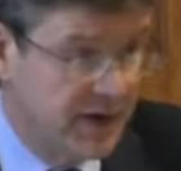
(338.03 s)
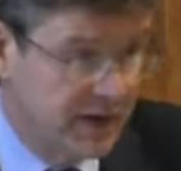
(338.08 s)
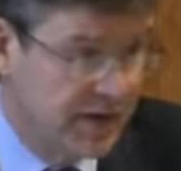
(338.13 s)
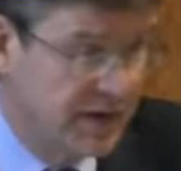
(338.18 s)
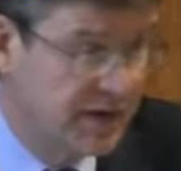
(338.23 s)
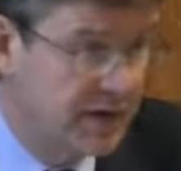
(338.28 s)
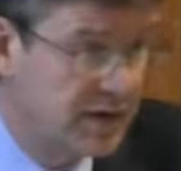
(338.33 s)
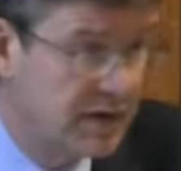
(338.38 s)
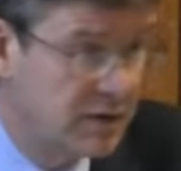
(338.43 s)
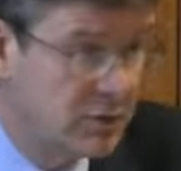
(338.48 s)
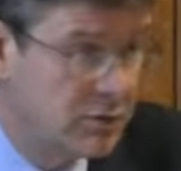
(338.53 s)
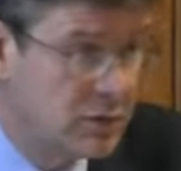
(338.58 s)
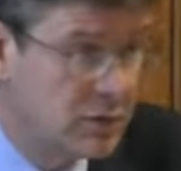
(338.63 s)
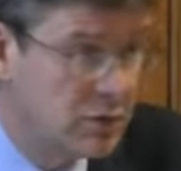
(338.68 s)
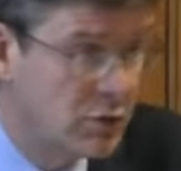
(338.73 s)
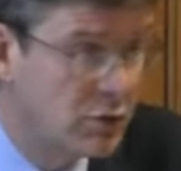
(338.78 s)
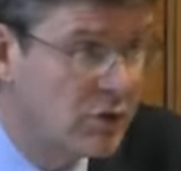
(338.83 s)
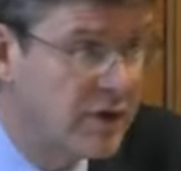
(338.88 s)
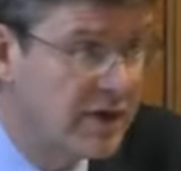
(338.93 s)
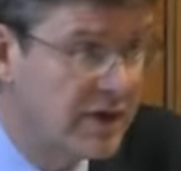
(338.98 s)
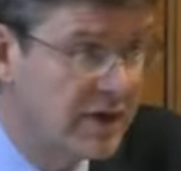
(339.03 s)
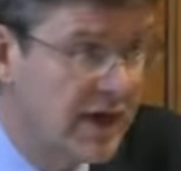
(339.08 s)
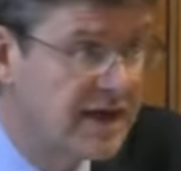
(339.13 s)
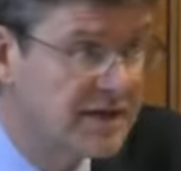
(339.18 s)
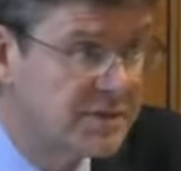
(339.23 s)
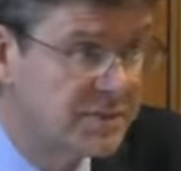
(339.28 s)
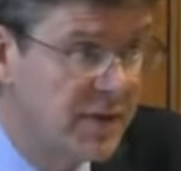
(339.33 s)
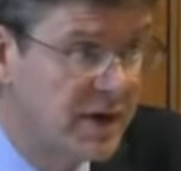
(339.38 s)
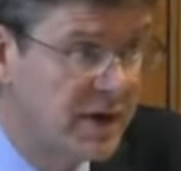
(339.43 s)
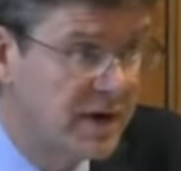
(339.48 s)
I think you'd agree that there has
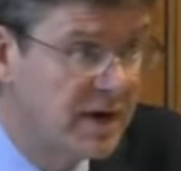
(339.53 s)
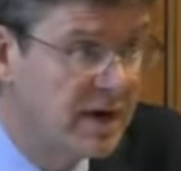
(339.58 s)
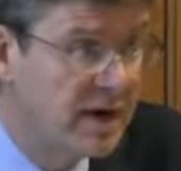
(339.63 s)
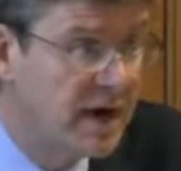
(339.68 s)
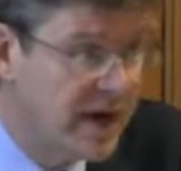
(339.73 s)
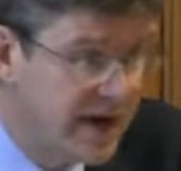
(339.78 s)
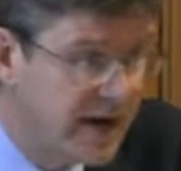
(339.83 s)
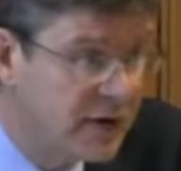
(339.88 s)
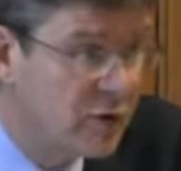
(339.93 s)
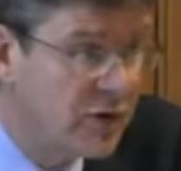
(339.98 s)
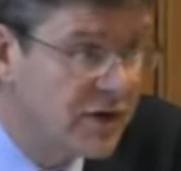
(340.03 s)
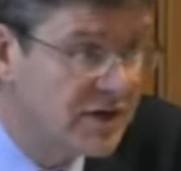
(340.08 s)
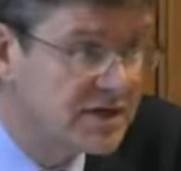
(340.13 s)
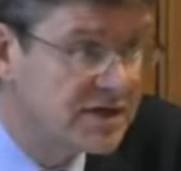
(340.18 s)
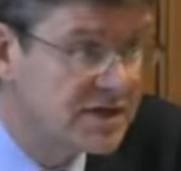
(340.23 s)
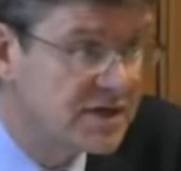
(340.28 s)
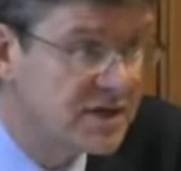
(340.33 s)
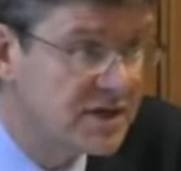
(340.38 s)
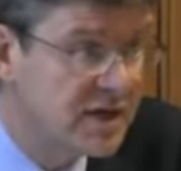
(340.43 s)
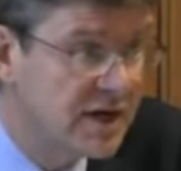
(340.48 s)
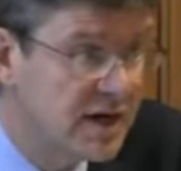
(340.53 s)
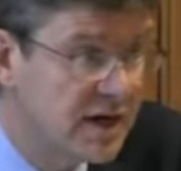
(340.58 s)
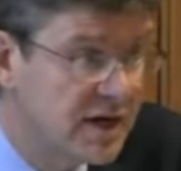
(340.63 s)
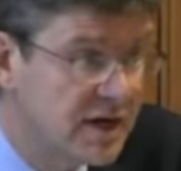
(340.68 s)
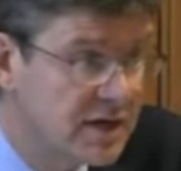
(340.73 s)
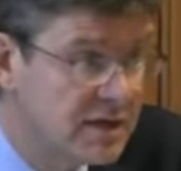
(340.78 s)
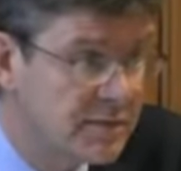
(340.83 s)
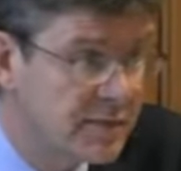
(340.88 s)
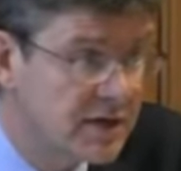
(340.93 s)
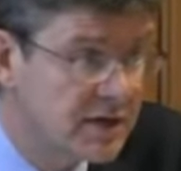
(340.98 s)
been an increase in
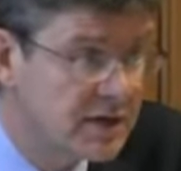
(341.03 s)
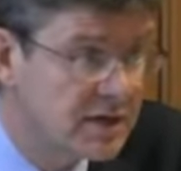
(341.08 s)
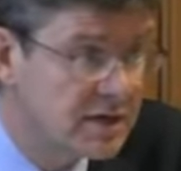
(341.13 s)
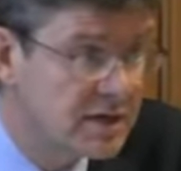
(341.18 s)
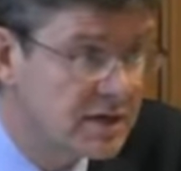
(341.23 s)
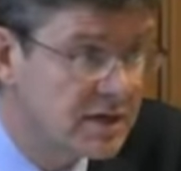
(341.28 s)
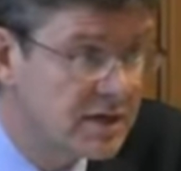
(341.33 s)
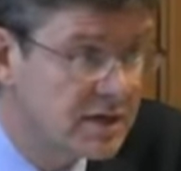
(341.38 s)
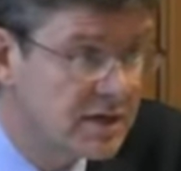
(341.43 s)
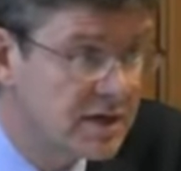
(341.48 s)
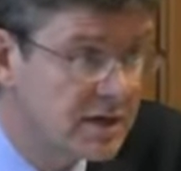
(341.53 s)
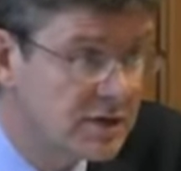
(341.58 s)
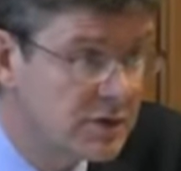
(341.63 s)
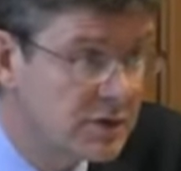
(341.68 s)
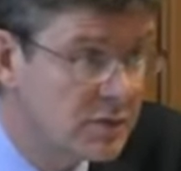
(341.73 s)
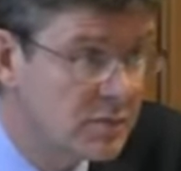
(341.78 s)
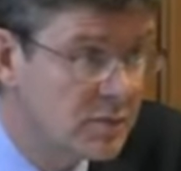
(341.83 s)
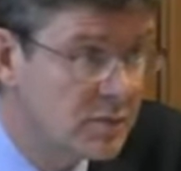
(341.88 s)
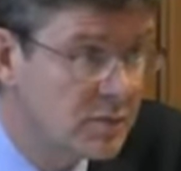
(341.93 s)
demand, I assume.